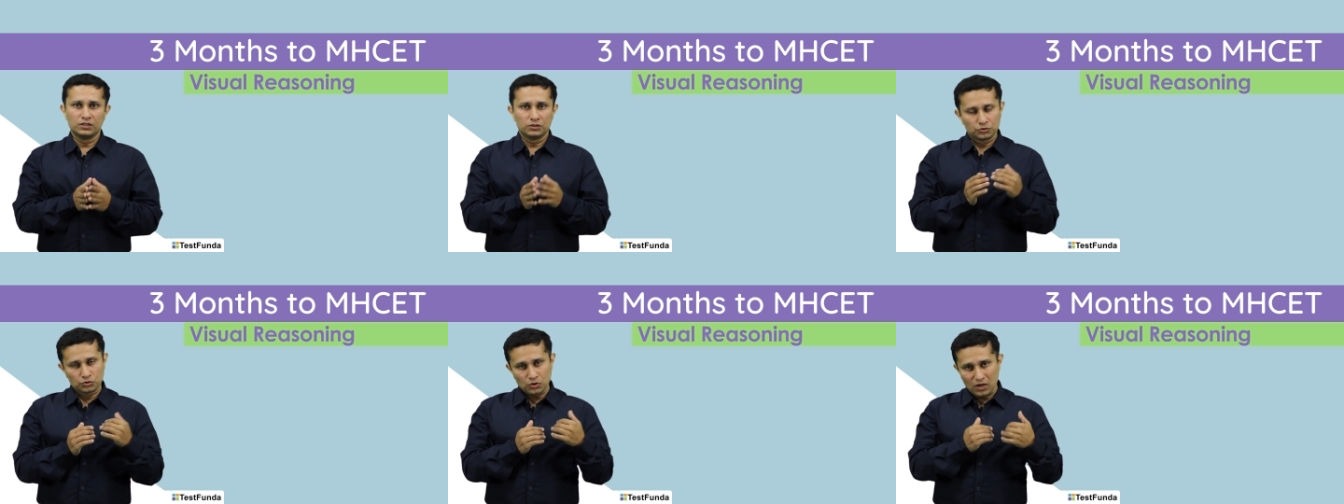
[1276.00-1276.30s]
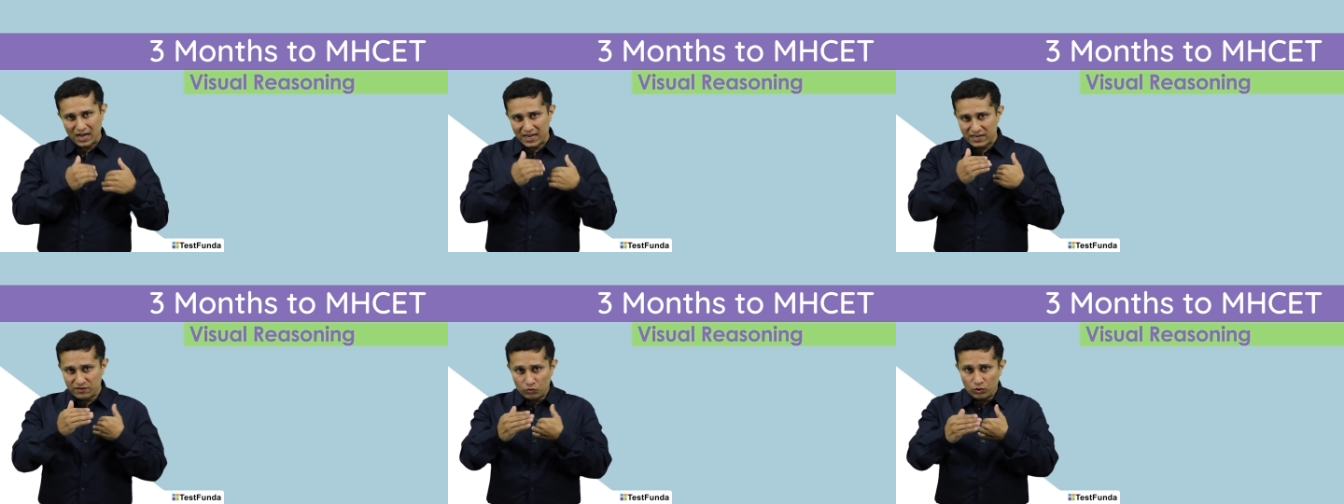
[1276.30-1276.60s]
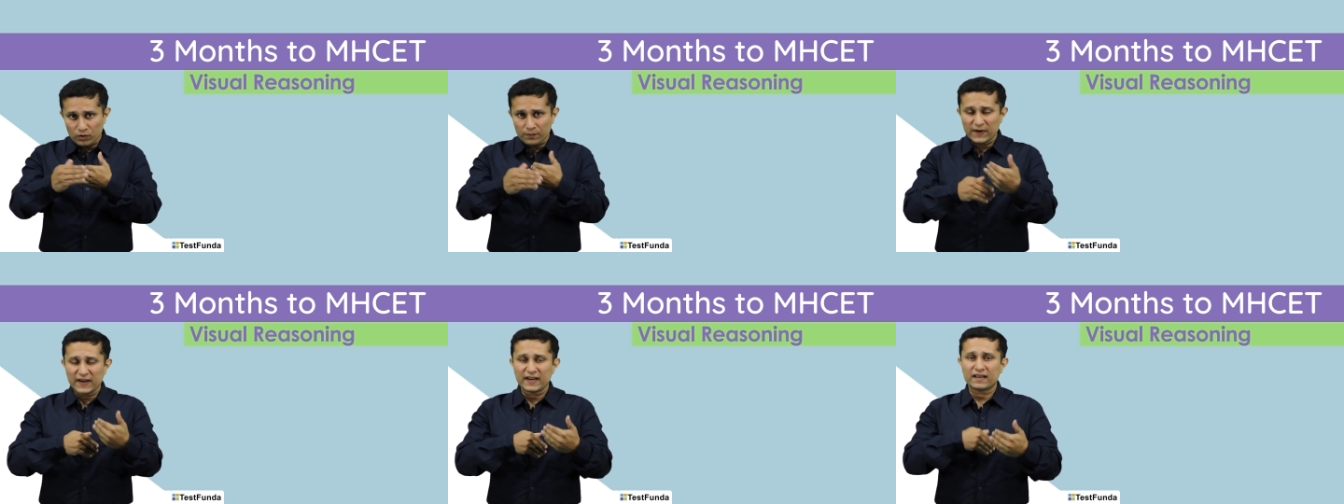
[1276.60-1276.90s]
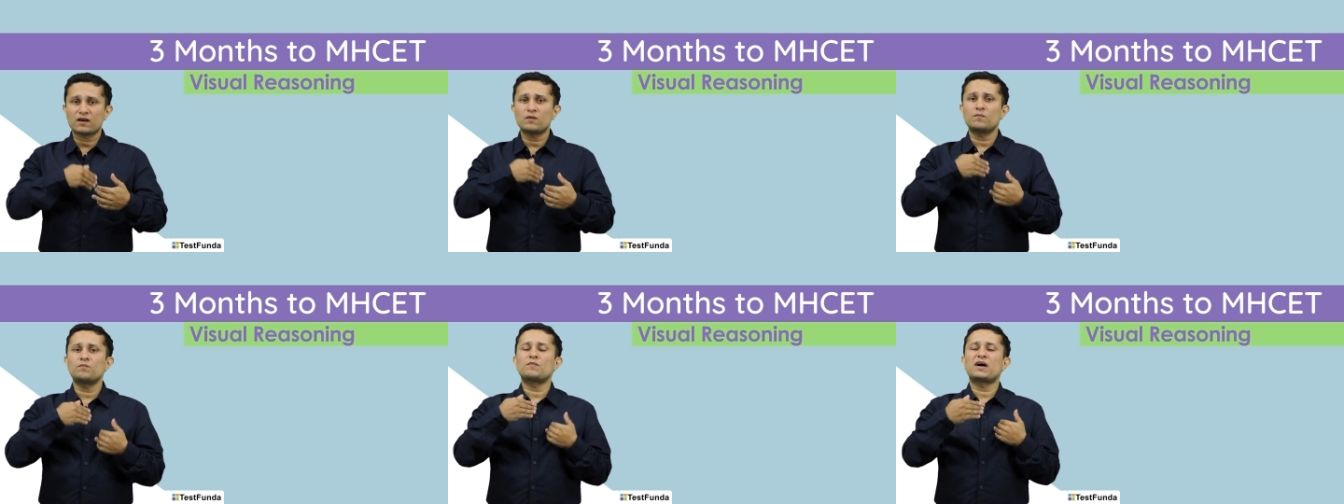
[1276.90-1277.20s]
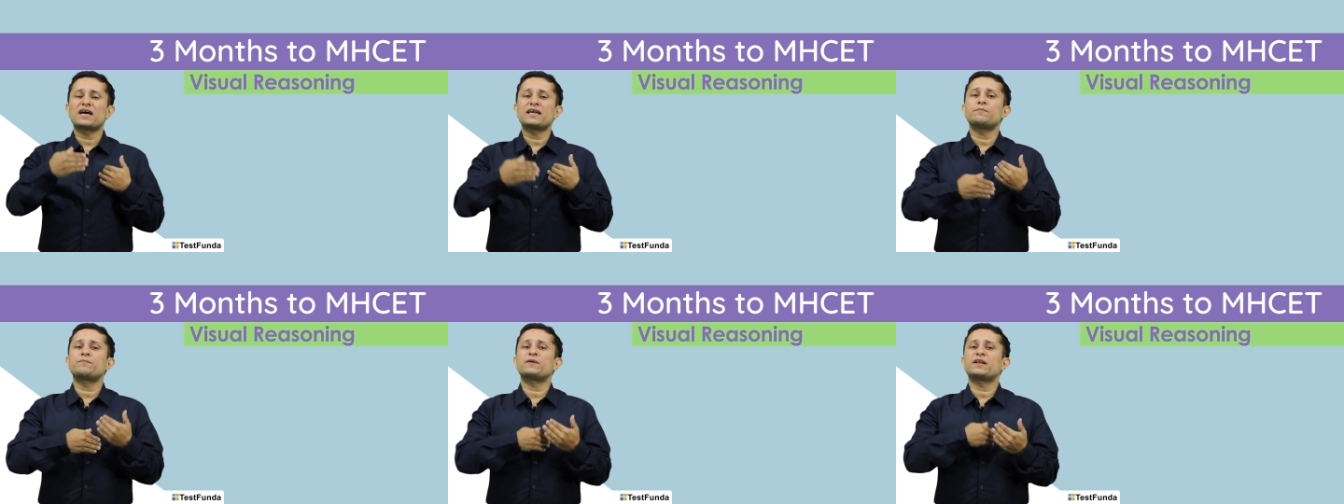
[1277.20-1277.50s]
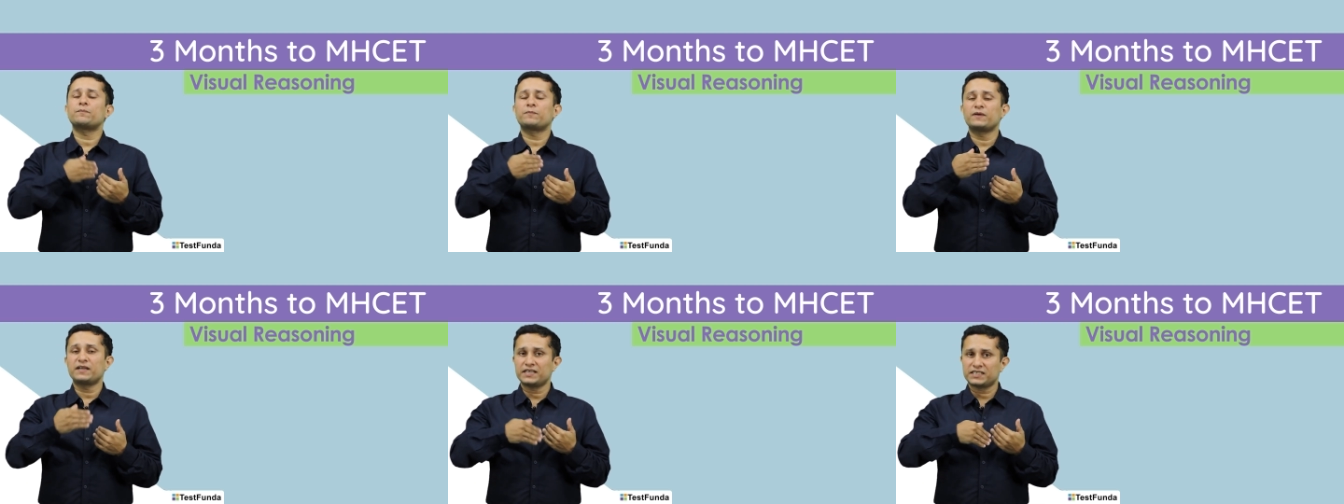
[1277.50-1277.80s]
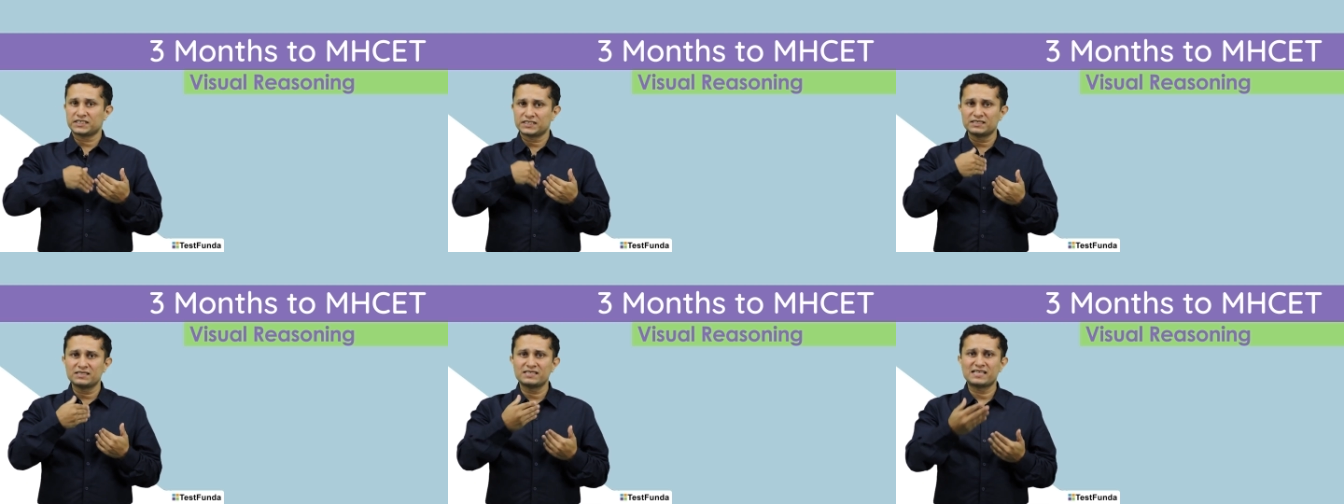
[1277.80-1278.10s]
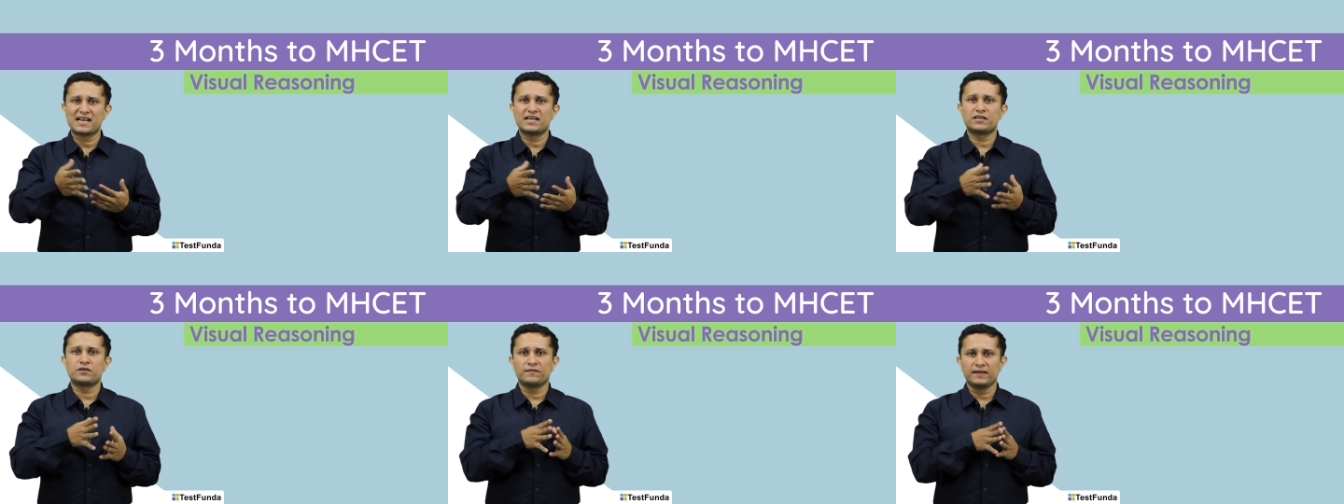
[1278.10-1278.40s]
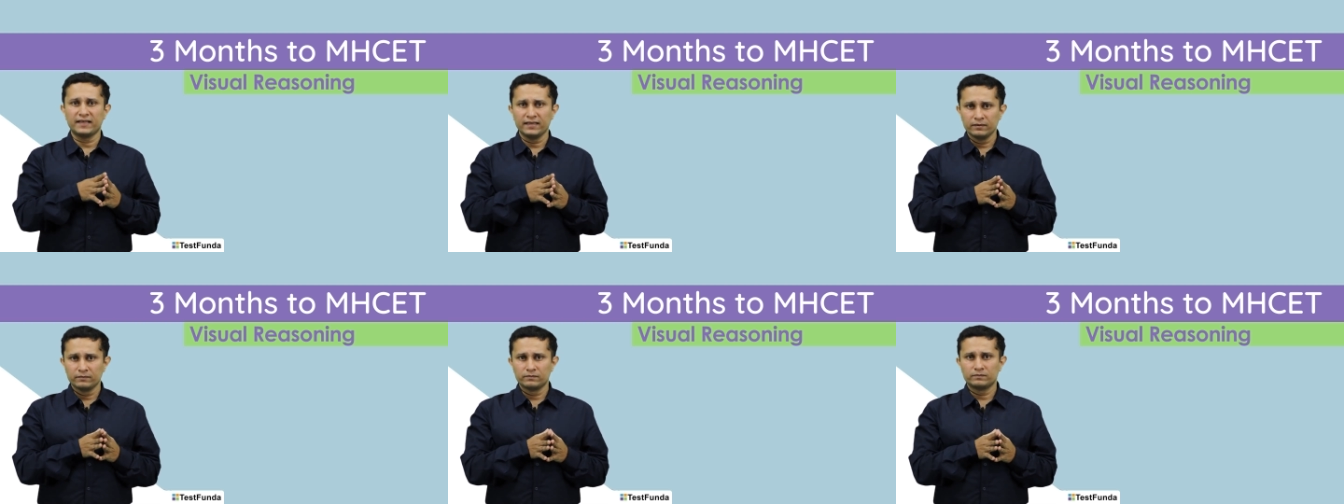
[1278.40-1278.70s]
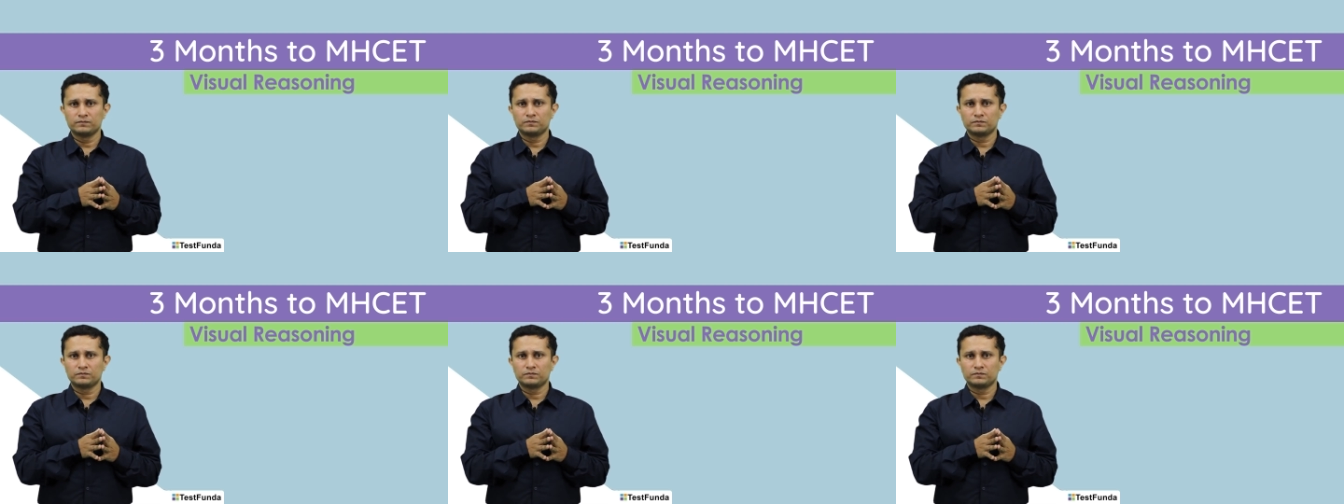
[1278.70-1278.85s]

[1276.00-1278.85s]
So I would break up my preparation that way